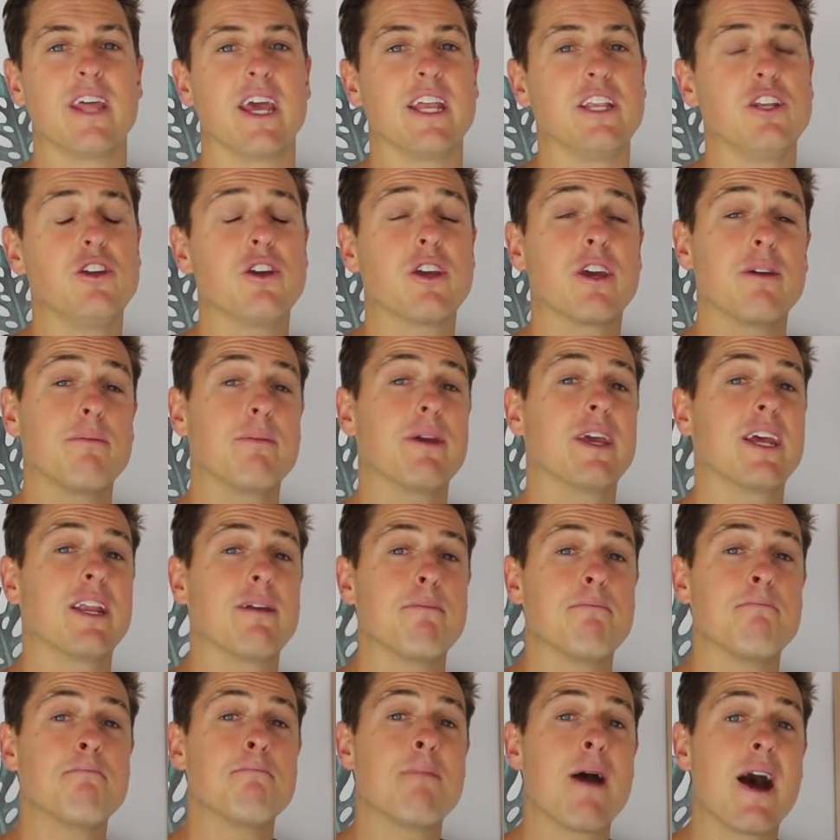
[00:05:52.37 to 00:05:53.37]
then you can be in
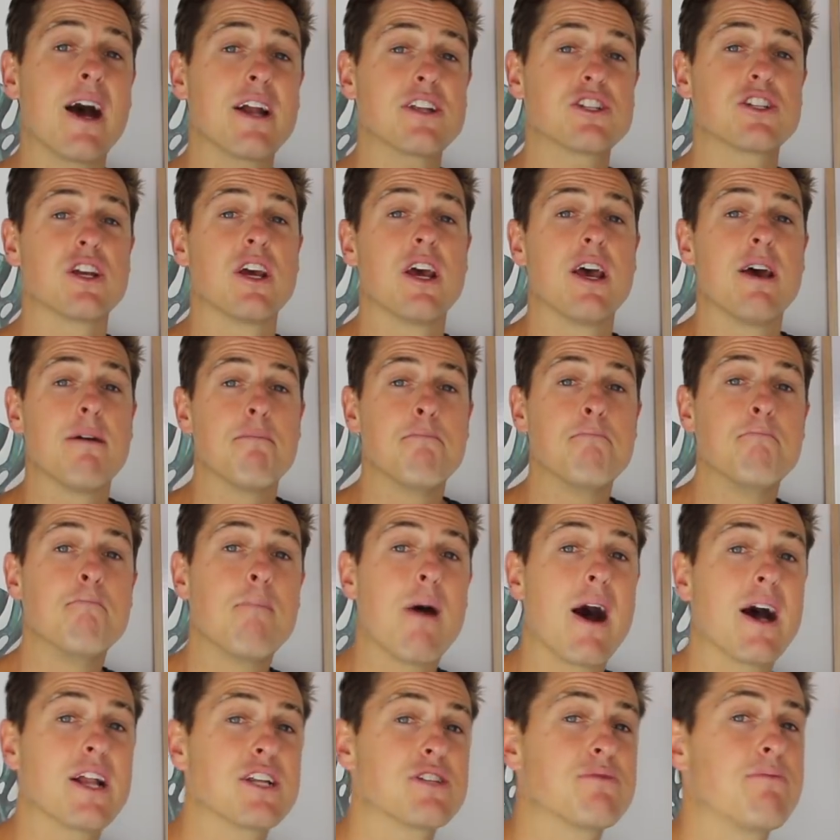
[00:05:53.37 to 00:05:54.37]
a much,
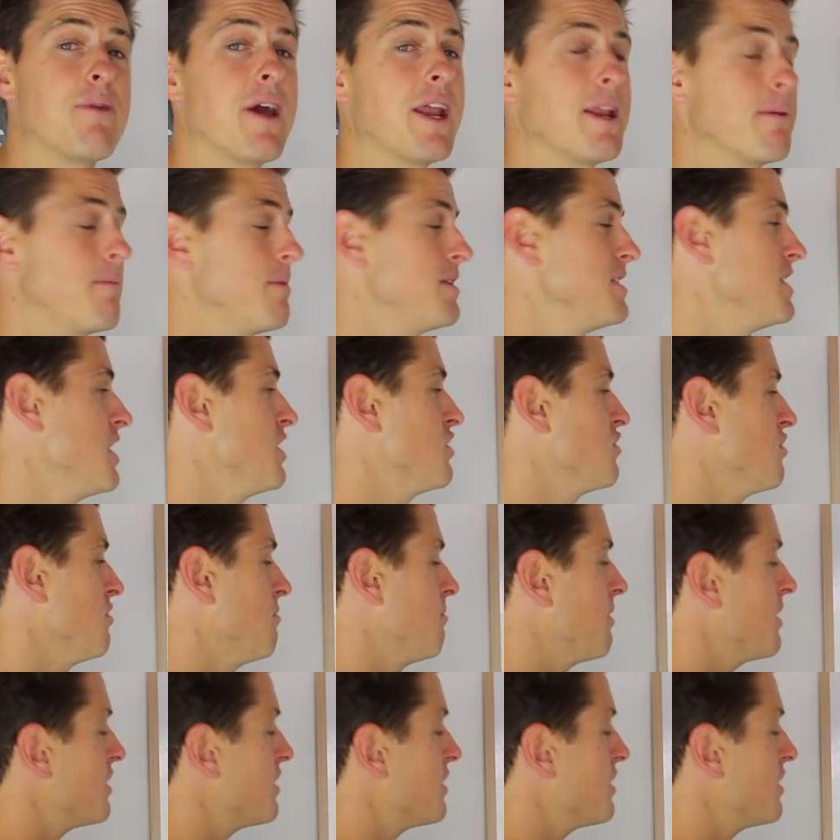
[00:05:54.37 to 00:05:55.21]
much better position.